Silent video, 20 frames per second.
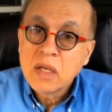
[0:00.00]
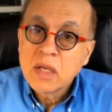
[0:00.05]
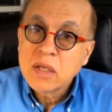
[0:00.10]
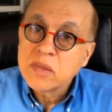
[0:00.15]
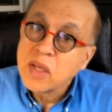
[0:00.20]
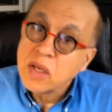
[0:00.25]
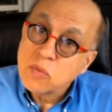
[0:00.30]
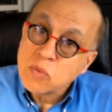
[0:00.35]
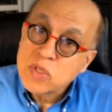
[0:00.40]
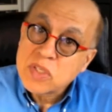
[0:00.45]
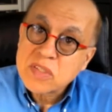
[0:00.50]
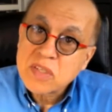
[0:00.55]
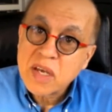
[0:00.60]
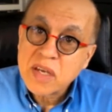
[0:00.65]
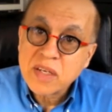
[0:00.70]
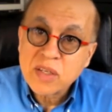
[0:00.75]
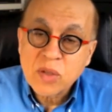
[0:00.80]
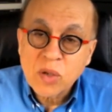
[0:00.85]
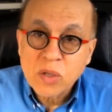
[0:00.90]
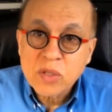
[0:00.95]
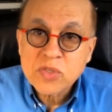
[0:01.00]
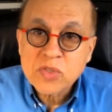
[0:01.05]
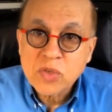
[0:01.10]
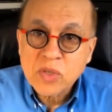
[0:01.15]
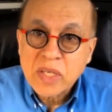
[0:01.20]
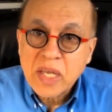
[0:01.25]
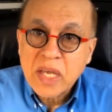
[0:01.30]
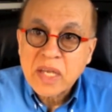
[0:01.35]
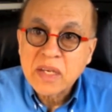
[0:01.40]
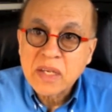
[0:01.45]
Then we started also
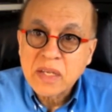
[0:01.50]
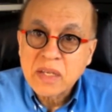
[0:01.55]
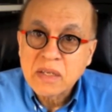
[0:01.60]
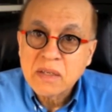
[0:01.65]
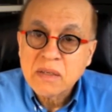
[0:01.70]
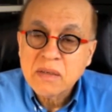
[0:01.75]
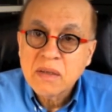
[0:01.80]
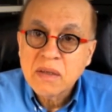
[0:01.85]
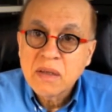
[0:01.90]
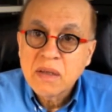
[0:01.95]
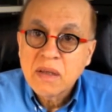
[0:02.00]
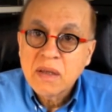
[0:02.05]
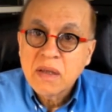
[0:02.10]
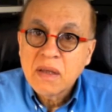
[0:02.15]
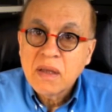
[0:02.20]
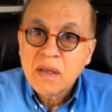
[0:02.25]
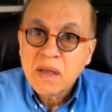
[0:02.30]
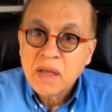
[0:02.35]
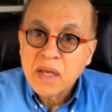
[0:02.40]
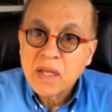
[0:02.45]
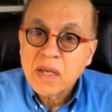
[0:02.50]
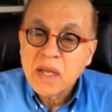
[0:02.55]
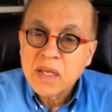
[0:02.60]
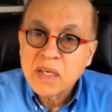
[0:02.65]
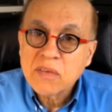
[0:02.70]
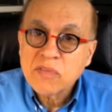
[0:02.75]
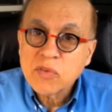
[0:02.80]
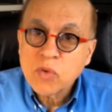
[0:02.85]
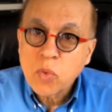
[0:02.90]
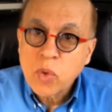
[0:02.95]
getting a lot
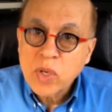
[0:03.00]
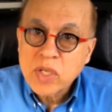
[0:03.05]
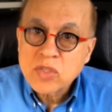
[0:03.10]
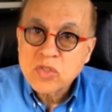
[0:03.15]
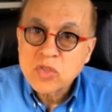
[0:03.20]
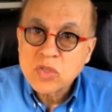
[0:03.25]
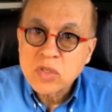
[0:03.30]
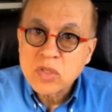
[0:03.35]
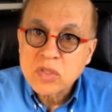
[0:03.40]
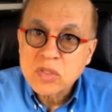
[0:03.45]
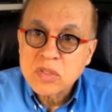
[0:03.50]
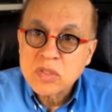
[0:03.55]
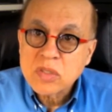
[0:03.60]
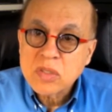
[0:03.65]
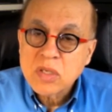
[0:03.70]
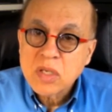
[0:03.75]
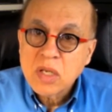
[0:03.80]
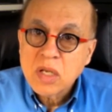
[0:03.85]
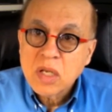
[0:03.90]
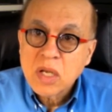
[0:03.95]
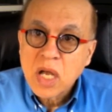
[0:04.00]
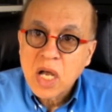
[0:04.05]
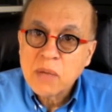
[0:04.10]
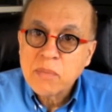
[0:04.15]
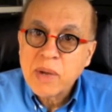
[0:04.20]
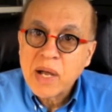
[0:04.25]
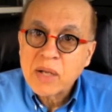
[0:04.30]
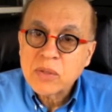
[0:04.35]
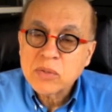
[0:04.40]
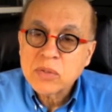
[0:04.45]
of questions
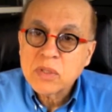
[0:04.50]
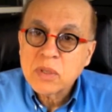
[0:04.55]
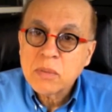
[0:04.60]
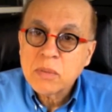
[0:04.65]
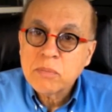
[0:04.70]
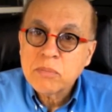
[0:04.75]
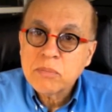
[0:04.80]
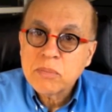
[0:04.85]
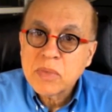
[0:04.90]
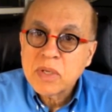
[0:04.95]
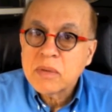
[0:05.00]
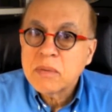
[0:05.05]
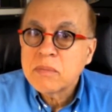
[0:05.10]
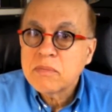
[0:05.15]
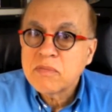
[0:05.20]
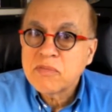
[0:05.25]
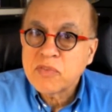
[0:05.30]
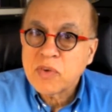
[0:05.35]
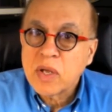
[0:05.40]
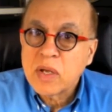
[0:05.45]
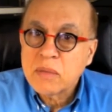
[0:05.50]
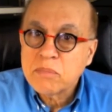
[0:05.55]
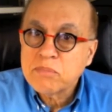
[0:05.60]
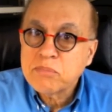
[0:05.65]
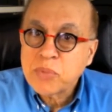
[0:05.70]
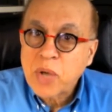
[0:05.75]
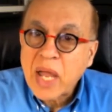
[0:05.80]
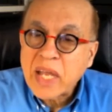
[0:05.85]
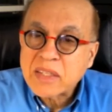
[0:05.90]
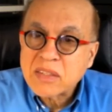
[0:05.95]
about
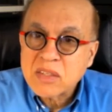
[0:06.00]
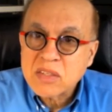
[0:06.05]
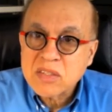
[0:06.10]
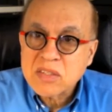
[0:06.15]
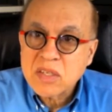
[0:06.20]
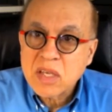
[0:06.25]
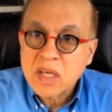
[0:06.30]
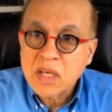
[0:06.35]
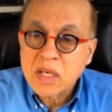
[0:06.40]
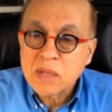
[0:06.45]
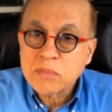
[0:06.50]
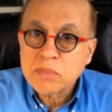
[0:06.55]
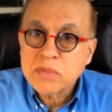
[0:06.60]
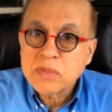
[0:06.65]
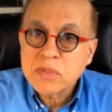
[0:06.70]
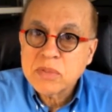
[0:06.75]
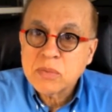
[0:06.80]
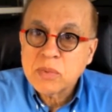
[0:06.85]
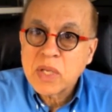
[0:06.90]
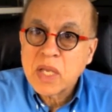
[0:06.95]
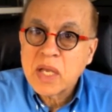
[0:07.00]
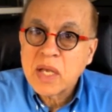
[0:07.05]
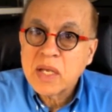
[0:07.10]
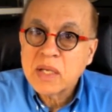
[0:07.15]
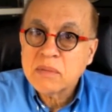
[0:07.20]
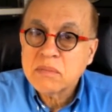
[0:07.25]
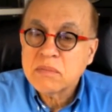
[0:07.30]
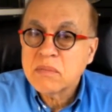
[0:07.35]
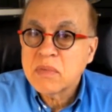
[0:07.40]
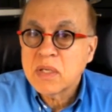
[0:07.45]
practice setups. We
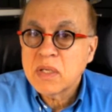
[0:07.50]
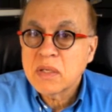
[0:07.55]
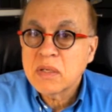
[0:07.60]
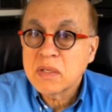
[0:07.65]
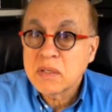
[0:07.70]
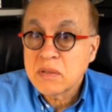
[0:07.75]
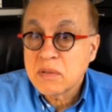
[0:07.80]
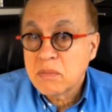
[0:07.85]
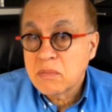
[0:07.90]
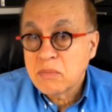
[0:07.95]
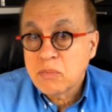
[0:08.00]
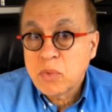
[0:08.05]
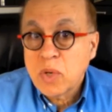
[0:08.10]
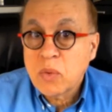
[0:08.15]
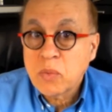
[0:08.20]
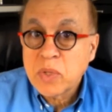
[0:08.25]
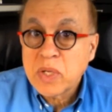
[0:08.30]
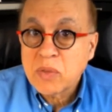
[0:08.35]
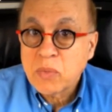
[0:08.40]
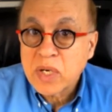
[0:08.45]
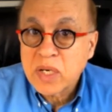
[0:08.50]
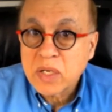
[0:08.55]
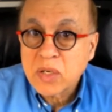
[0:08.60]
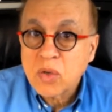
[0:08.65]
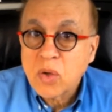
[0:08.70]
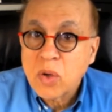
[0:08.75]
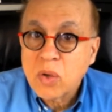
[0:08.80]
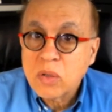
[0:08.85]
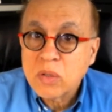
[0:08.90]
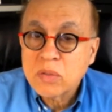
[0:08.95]
had what we want to
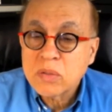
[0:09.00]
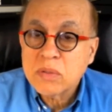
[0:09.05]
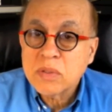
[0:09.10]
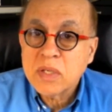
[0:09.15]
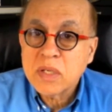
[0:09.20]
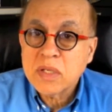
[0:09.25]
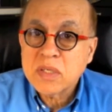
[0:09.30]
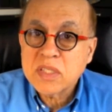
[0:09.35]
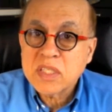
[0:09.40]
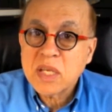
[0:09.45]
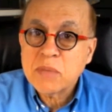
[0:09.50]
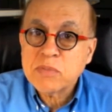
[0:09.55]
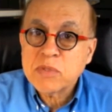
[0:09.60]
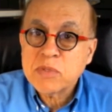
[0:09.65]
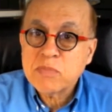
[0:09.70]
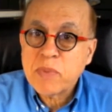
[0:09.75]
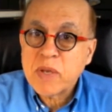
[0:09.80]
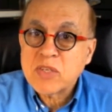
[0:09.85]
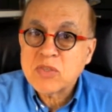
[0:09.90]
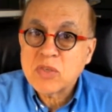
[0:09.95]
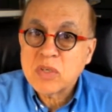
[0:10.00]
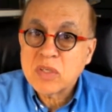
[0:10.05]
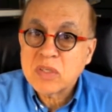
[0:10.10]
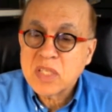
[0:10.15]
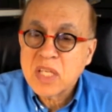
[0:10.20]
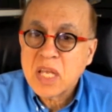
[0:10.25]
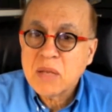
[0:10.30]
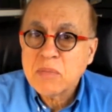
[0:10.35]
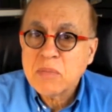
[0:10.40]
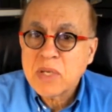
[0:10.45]
call a subspecialty,
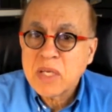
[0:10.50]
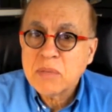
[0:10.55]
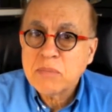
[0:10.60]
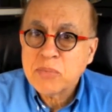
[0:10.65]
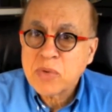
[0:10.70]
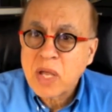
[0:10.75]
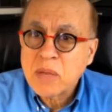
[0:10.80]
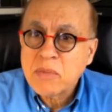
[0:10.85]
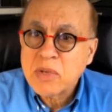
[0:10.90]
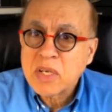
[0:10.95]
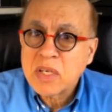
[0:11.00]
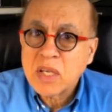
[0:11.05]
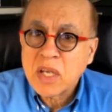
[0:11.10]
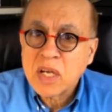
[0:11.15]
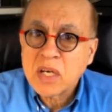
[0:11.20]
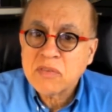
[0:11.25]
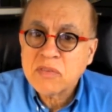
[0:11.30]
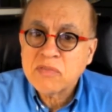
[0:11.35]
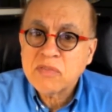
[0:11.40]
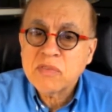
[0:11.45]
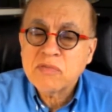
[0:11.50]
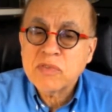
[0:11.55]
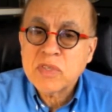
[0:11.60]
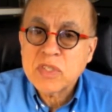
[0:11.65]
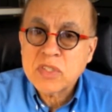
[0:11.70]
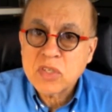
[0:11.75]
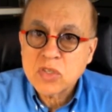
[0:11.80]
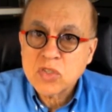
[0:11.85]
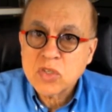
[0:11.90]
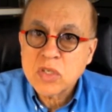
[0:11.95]
namely primary care
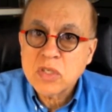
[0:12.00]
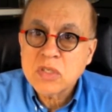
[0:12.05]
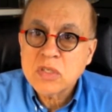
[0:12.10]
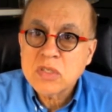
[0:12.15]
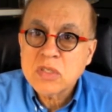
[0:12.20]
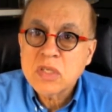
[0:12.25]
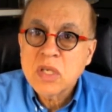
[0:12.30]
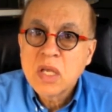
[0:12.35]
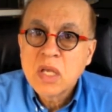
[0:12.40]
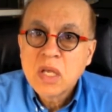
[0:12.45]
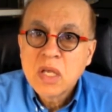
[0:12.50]
physicians,